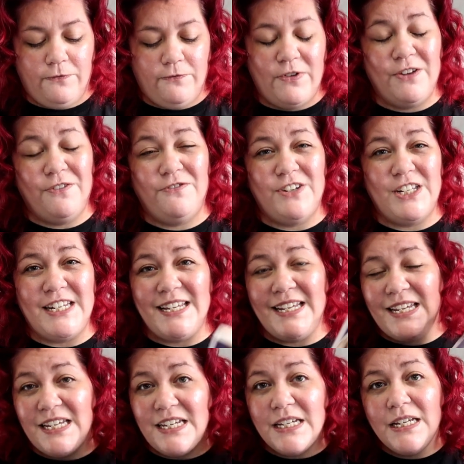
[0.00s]

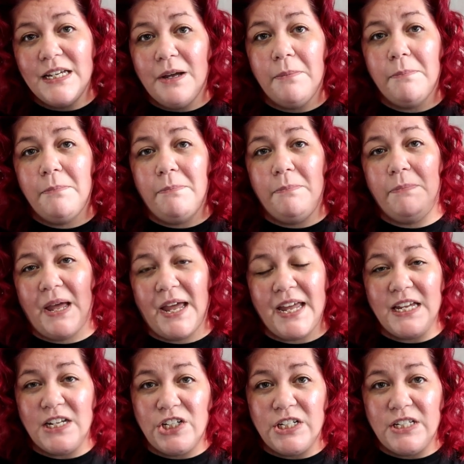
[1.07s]
50
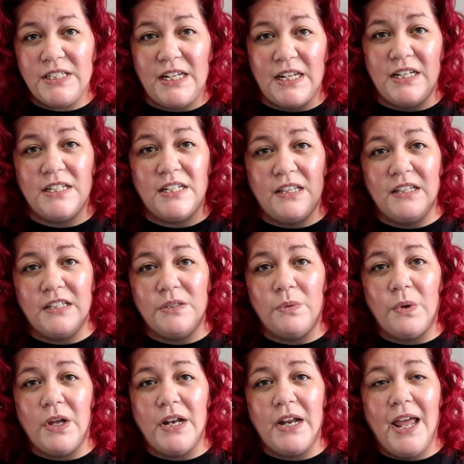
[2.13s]
pages into this
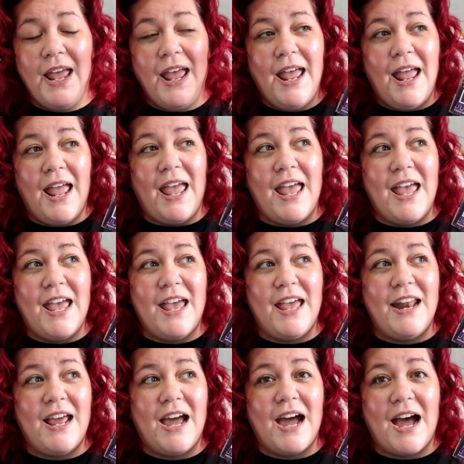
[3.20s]
one
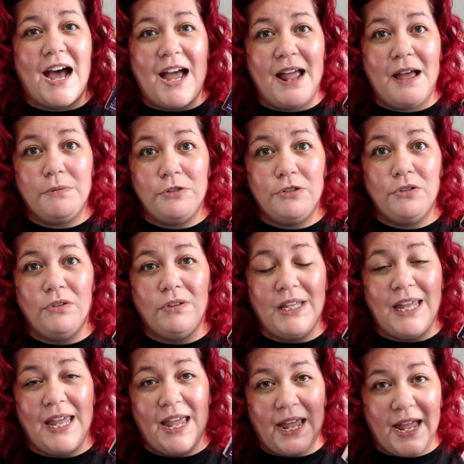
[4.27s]
and I
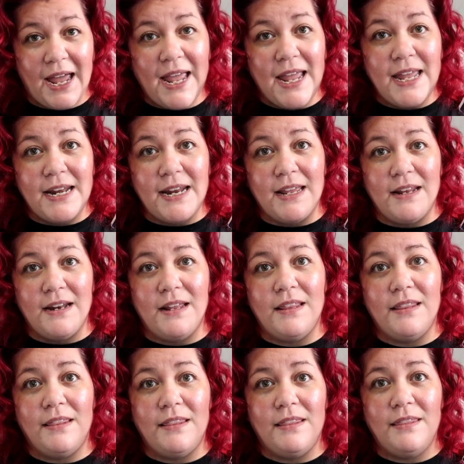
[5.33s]
absolutely hated
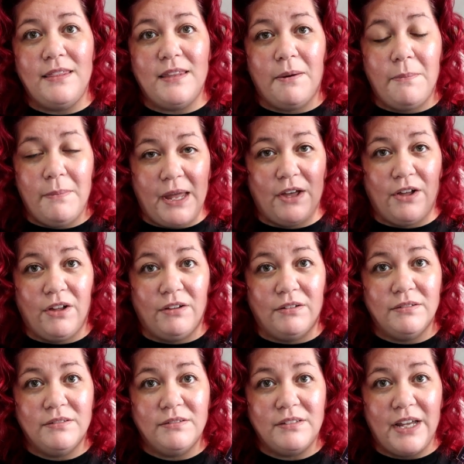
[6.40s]
the male
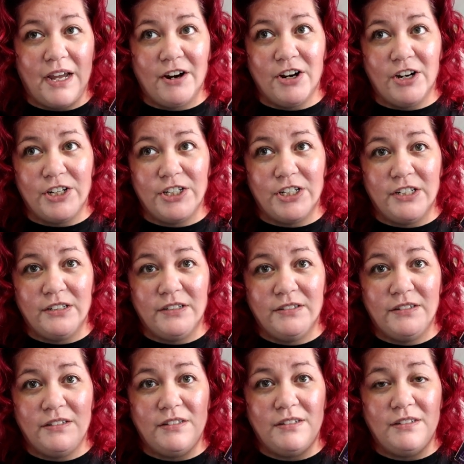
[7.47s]
character,
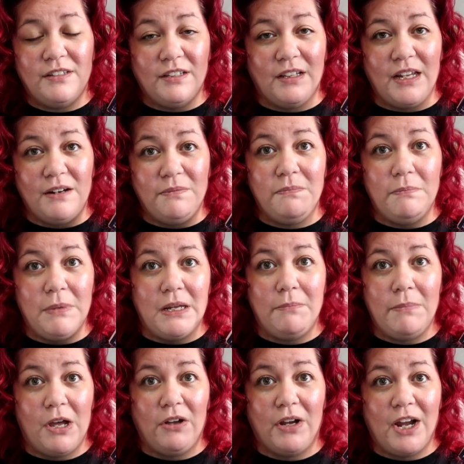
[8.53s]
the lead
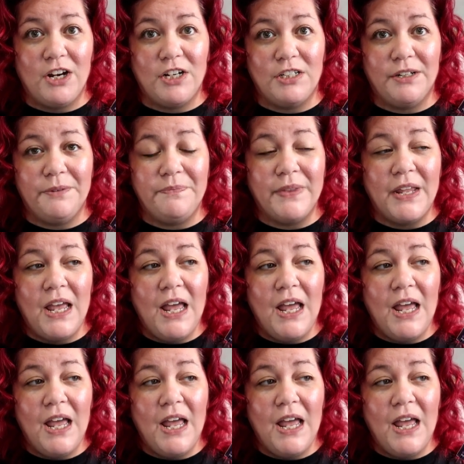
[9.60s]
male character.